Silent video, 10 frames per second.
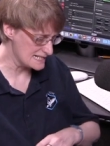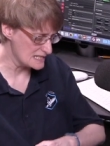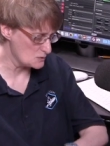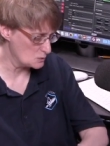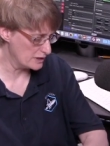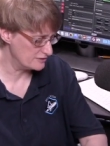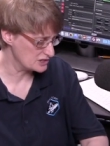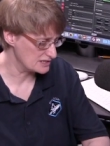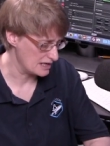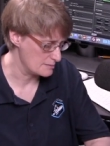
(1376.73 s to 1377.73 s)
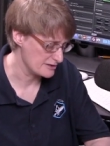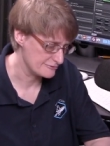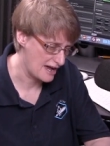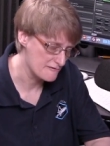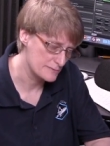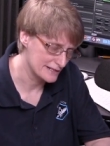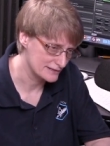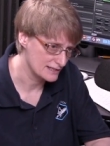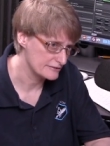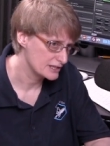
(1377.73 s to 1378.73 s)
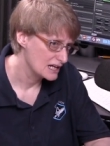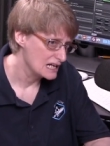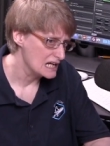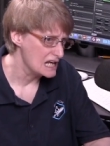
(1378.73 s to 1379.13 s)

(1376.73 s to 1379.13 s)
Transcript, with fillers: we've just got about five minutes left. Mm-hmm.